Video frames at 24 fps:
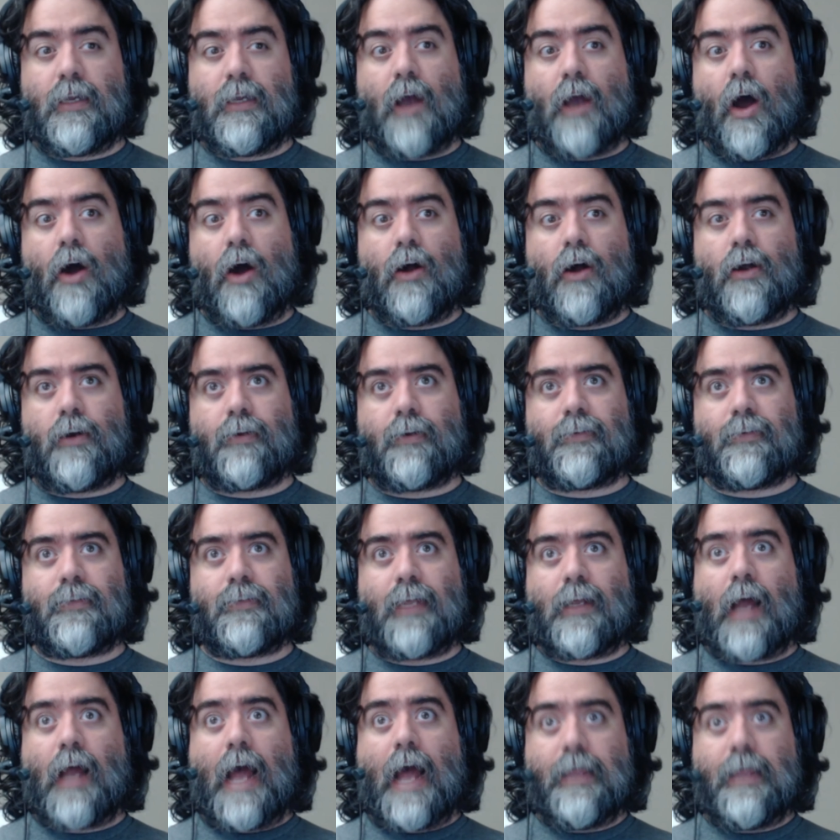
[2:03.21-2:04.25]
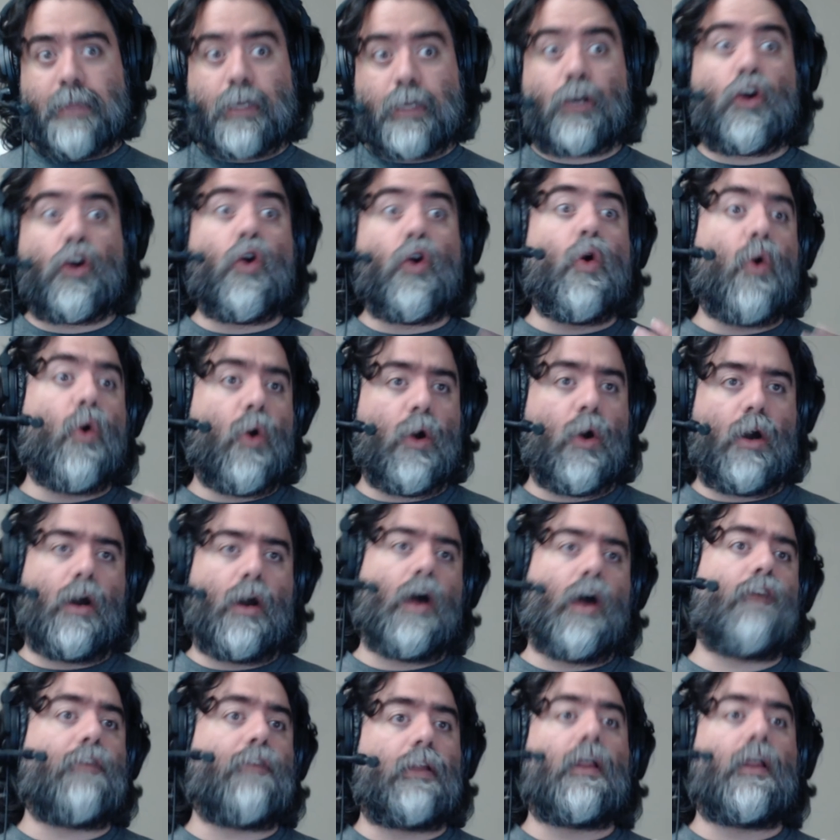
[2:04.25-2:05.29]
are the core
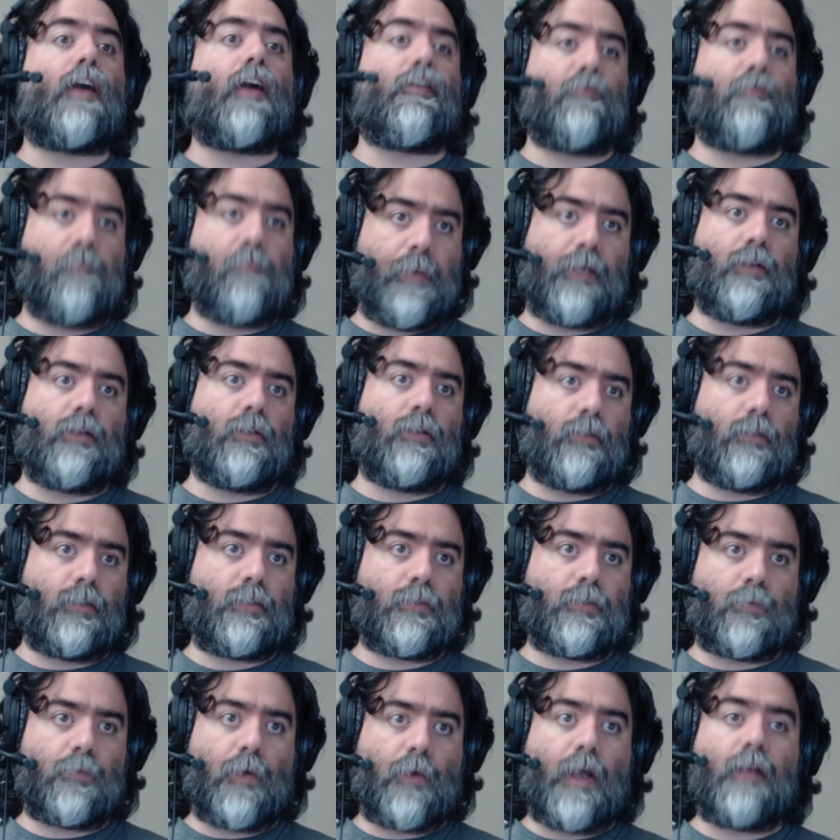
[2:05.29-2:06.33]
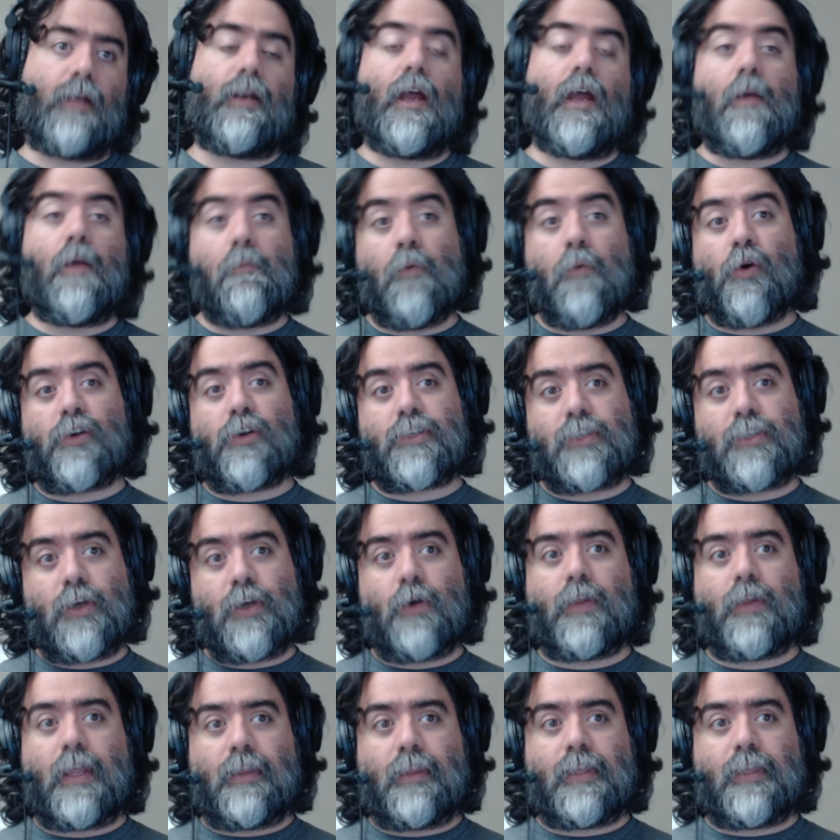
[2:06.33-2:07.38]
of a lot of builds, right? More so
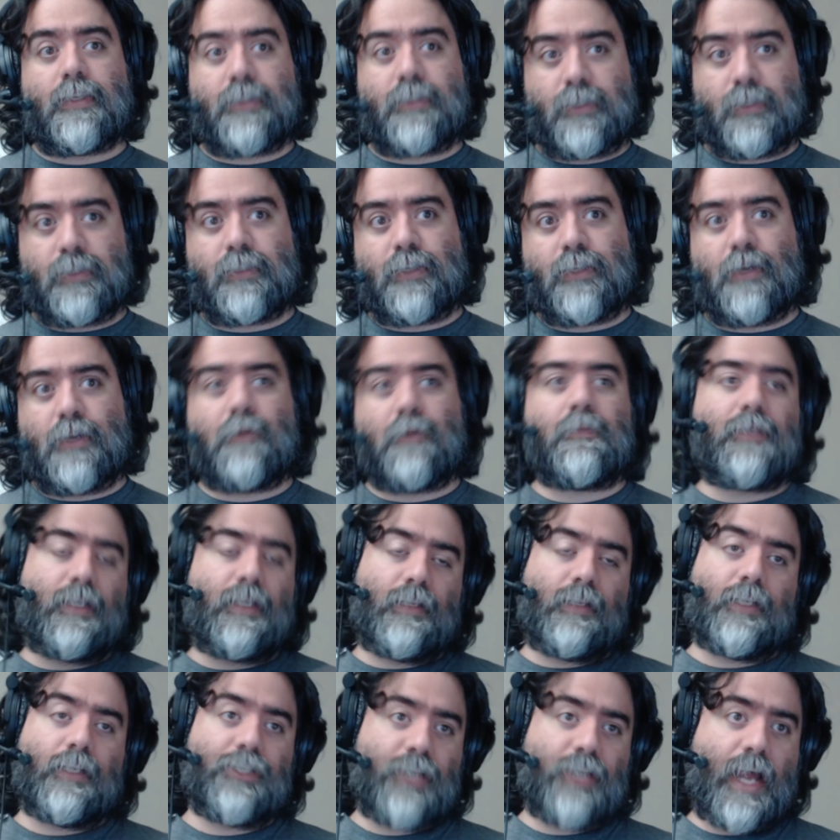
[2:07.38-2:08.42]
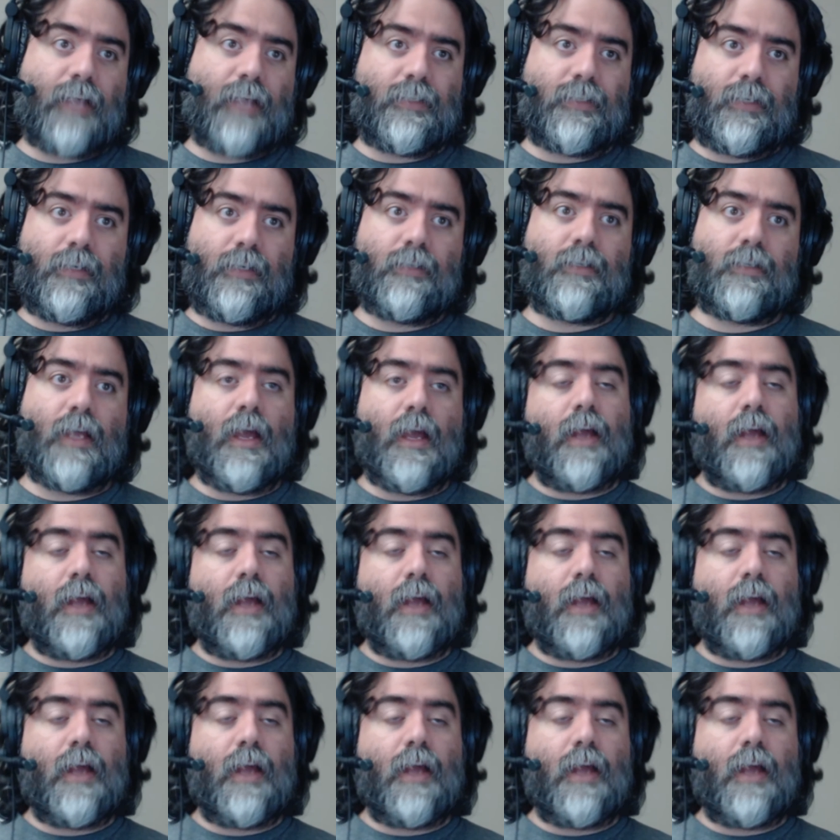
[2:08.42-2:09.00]
than the systems and the chassis.